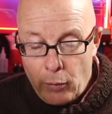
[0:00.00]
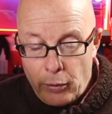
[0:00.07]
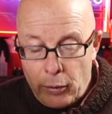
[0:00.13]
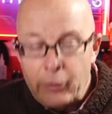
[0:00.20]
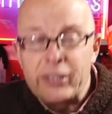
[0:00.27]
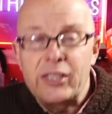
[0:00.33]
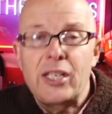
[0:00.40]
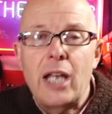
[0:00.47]
we
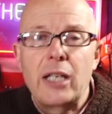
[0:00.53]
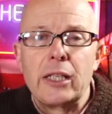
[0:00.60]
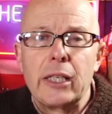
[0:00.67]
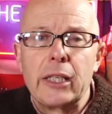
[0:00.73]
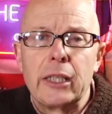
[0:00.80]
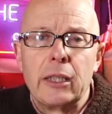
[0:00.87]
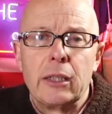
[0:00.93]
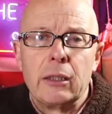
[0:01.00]
were
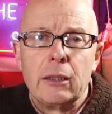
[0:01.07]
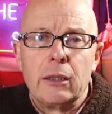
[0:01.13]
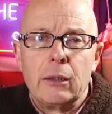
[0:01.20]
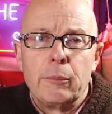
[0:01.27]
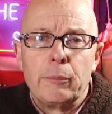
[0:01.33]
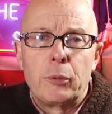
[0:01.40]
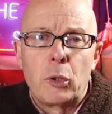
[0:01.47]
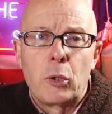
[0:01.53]
suddenly
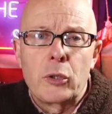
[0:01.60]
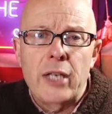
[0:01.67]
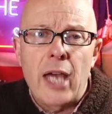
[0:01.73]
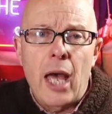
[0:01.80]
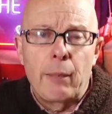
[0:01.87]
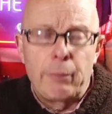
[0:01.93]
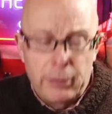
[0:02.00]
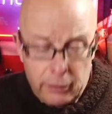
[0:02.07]
brought up.